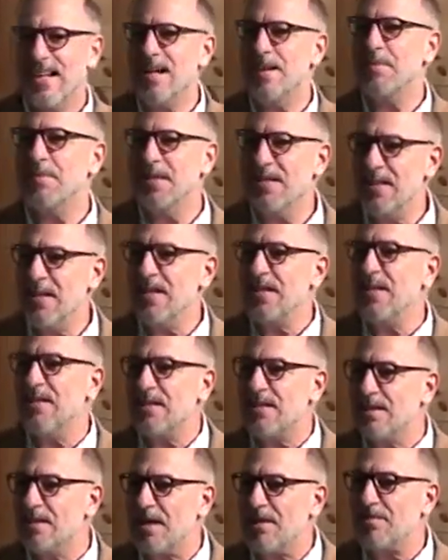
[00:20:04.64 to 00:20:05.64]
I mean, they did
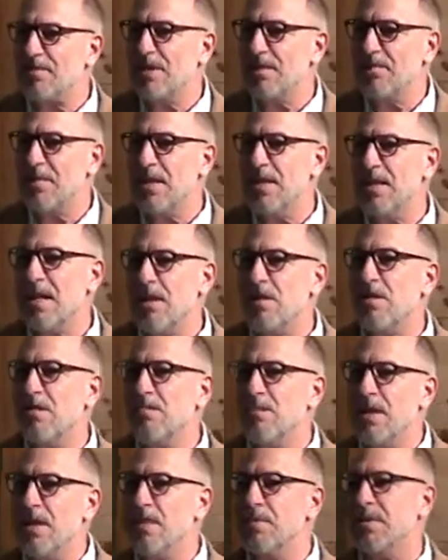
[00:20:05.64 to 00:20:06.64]
stuff to me, not
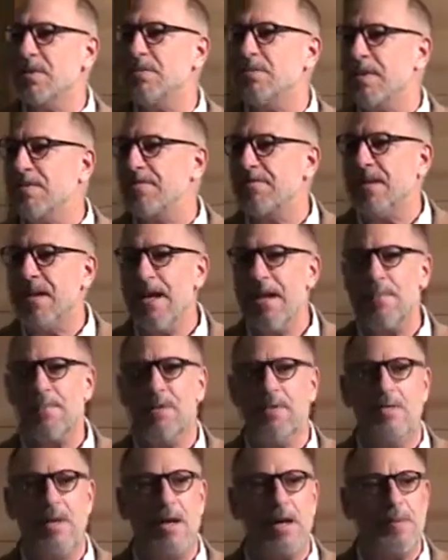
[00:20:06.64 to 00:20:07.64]
only me, but to my
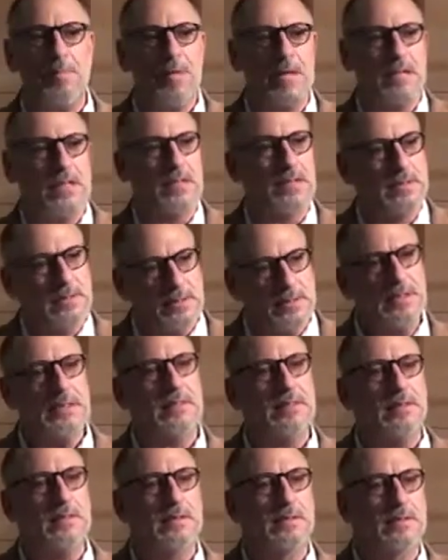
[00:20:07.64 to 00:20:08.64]
family, right? I'm like,
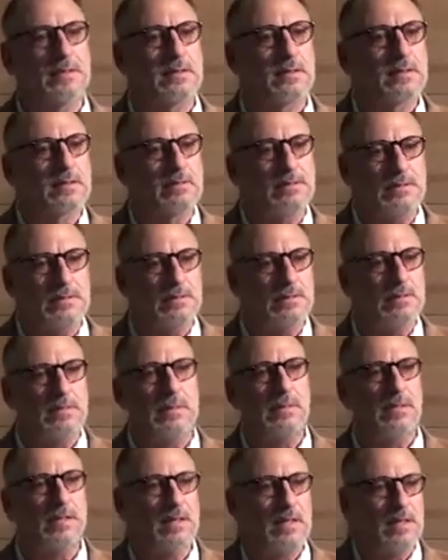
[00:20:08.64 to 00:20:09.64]
this is
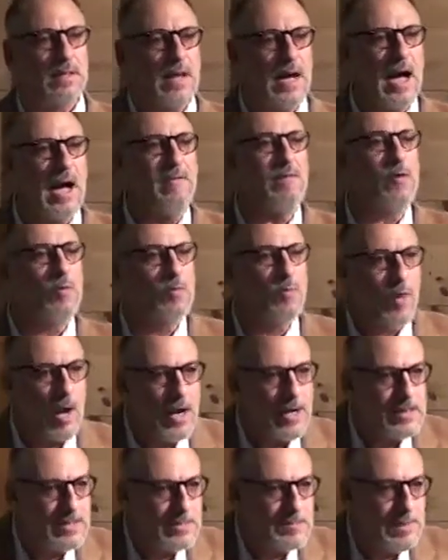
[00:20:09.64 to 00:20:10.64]
I have a
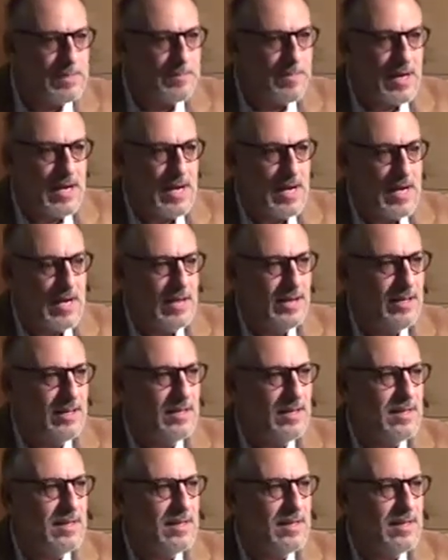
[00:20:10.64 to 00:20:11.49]
right to be mad.